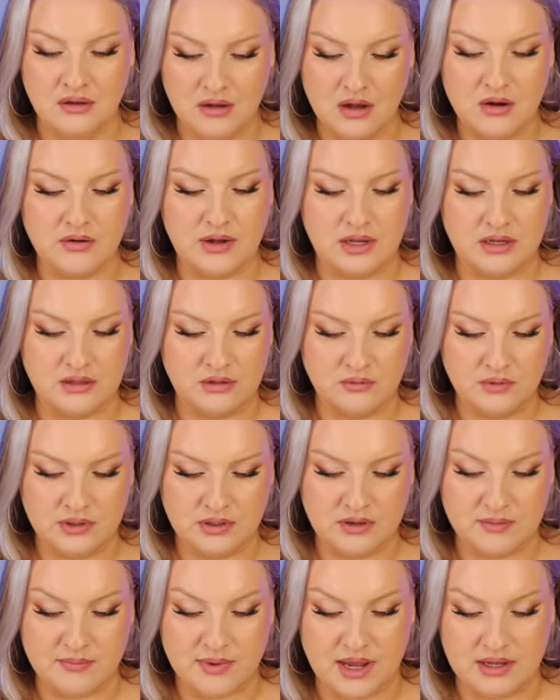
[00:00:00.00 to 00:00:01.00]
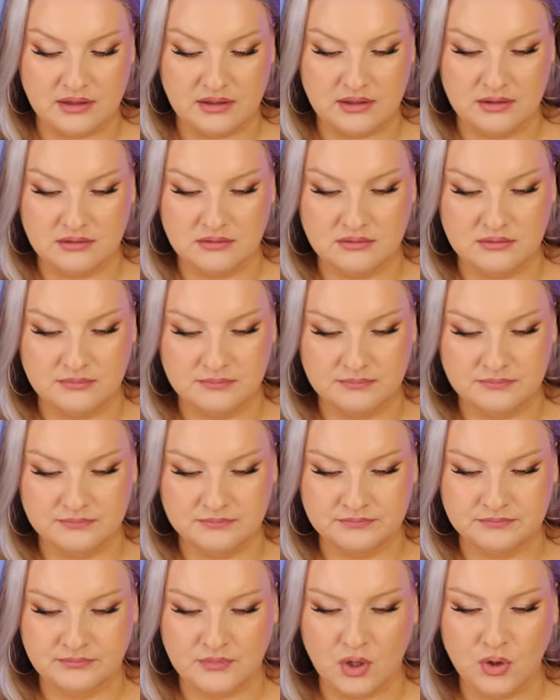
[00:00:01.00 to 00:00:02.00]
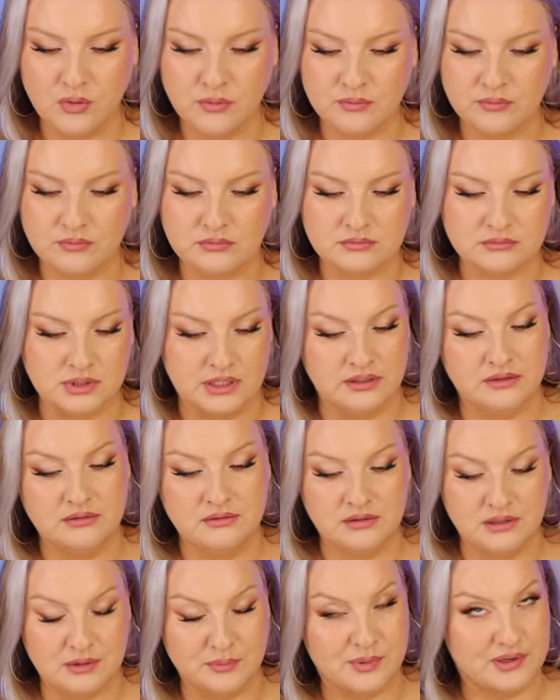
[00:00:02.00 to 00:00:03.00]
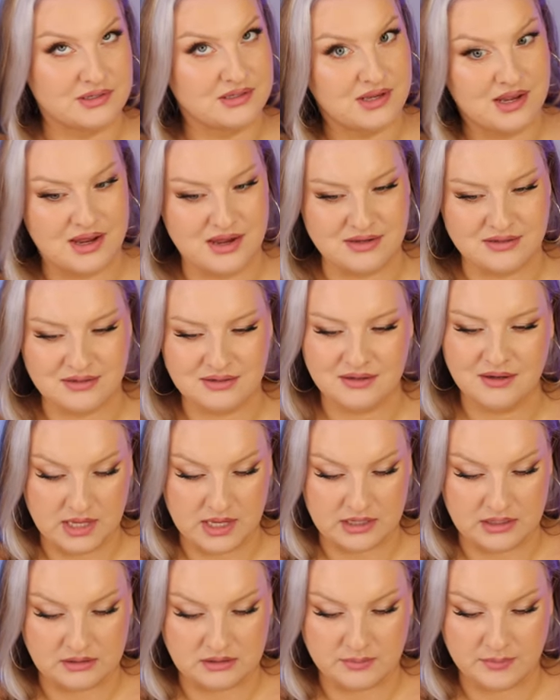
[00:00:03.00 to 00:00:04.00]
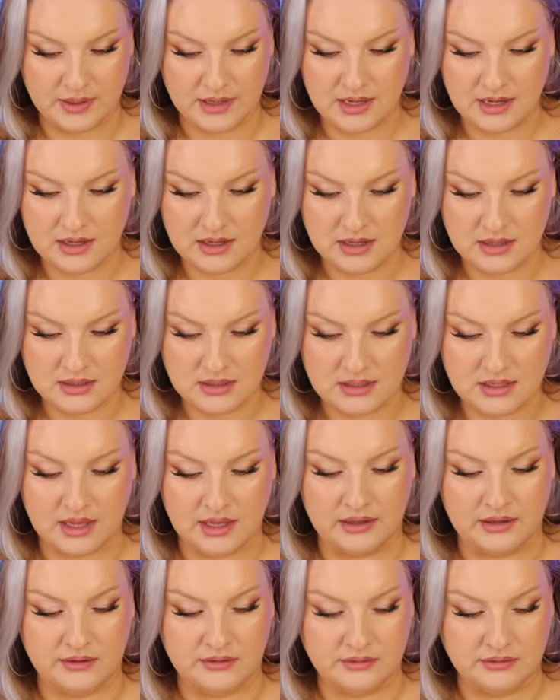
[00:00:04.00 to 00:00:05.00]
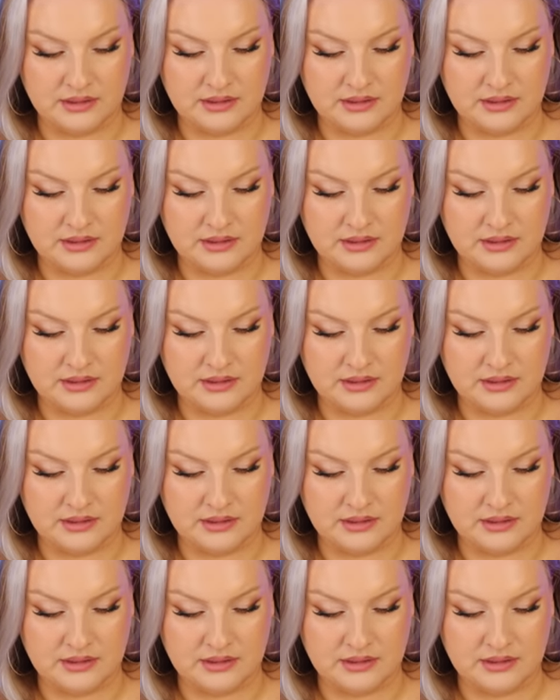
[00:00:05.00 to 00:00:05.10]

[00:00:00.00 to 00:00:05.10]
Okay, you know what? I'm magnet. Oh, pick a size. Adding to bag. Hell